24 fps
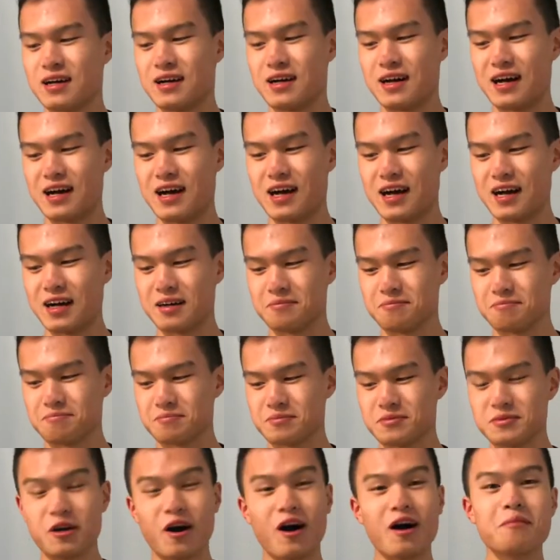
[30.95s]

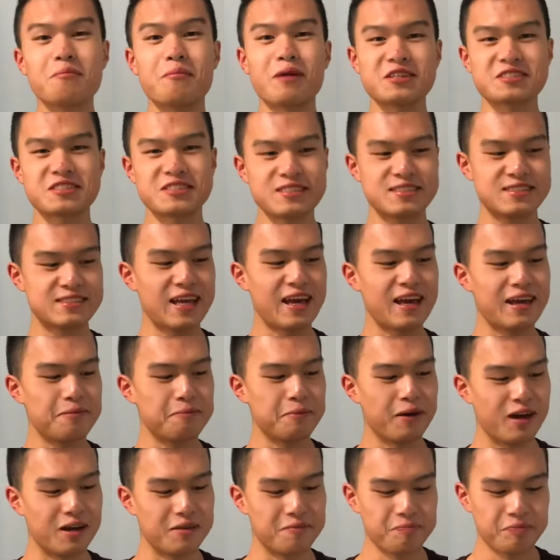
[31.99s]
Not much to say,
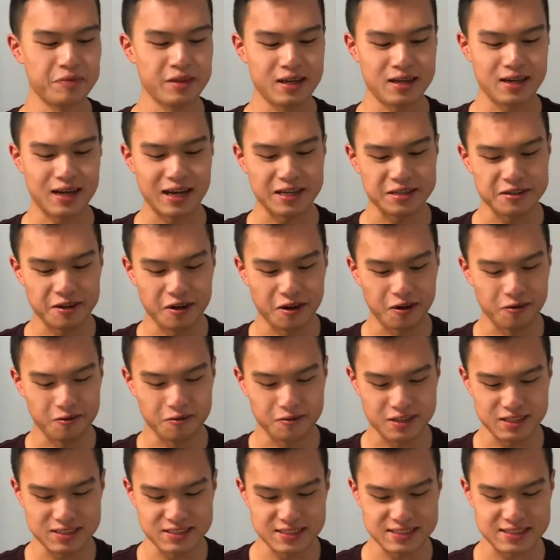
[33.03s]
but I know
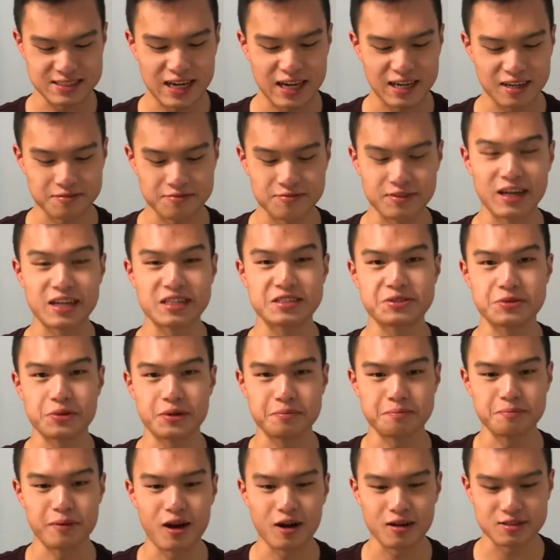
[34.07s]
this is kind of late to
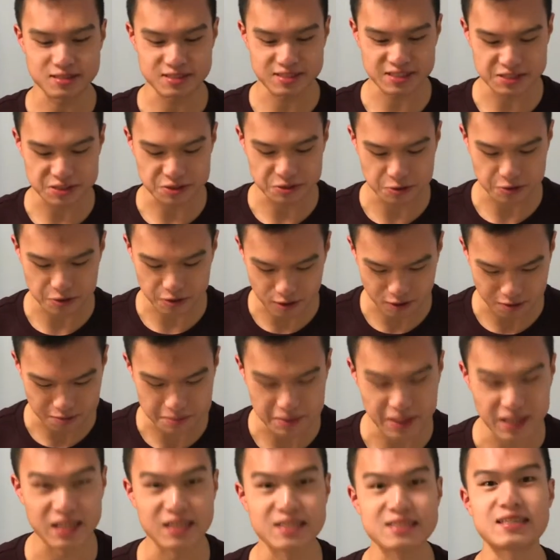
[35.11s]
unbox these Google Home
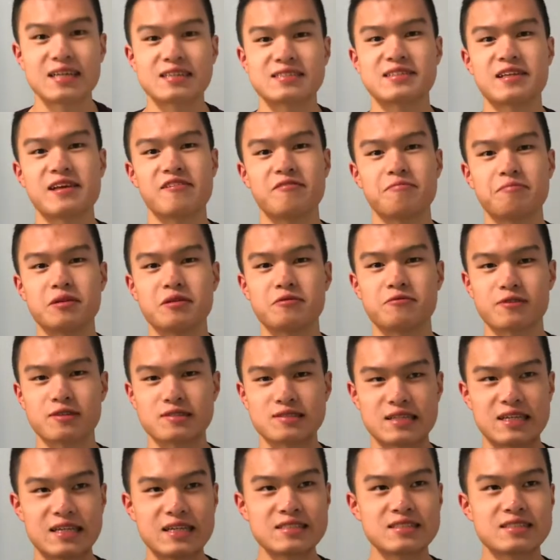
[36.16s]
Minis as they have been
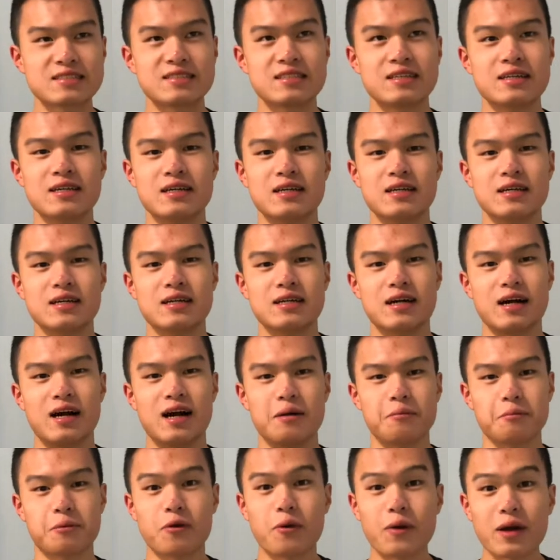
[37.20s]
released
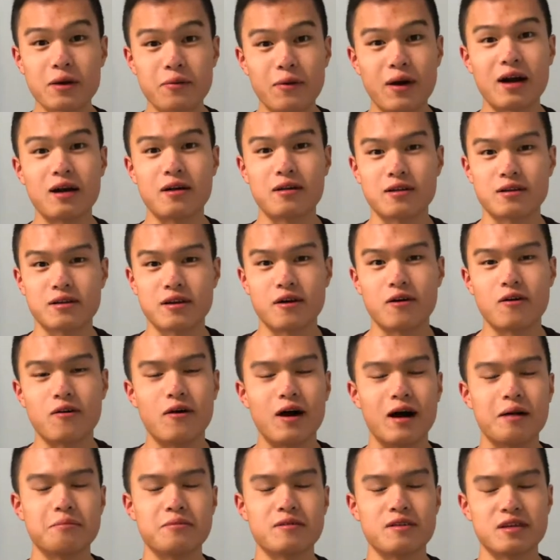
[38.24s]
quite a while ago.
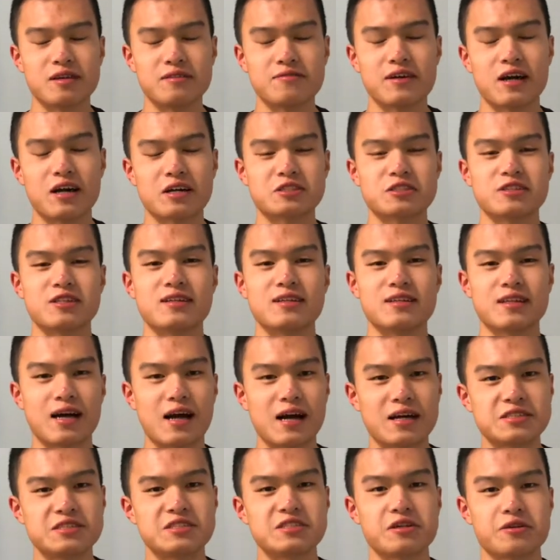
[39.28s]
I believe actually
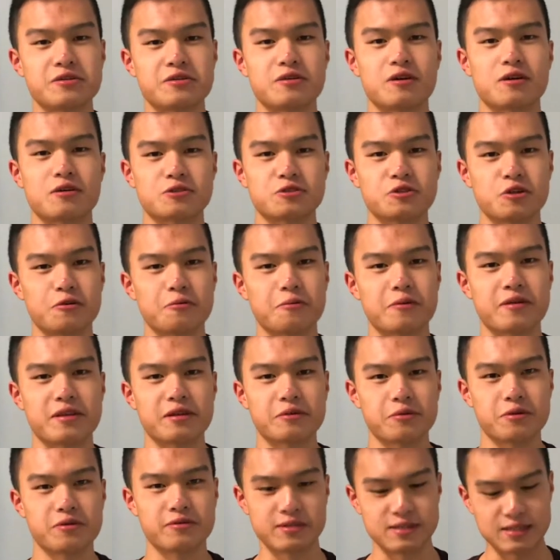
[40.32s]
last year in October they
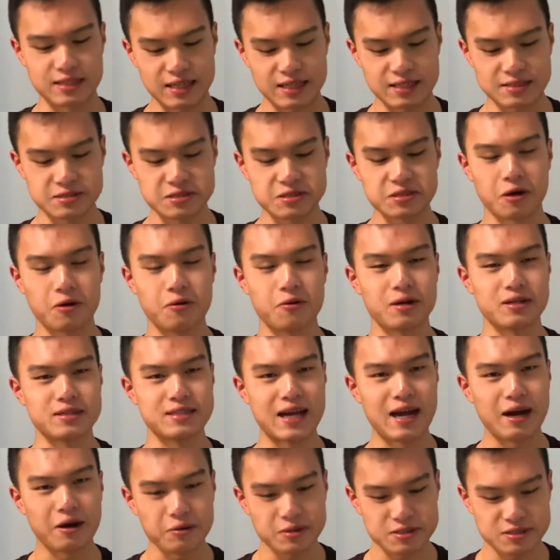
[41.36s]
were released, so
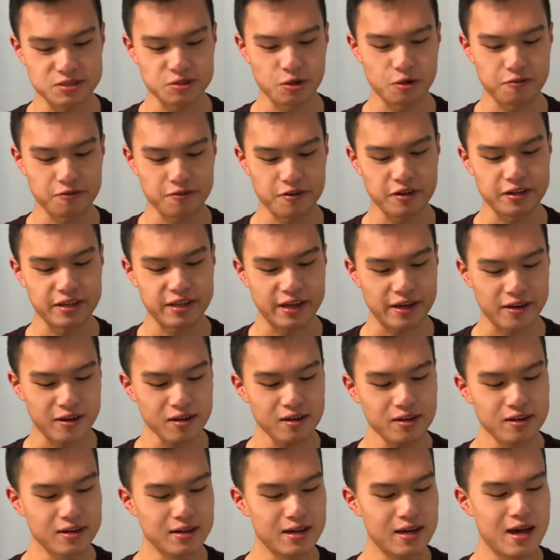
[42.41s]
now it's over a
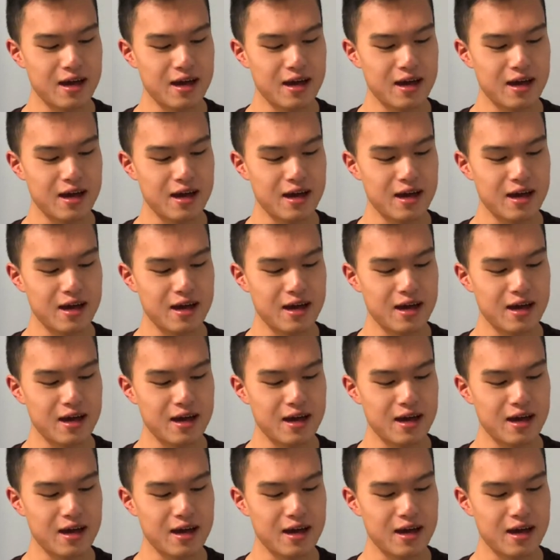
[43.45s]
year.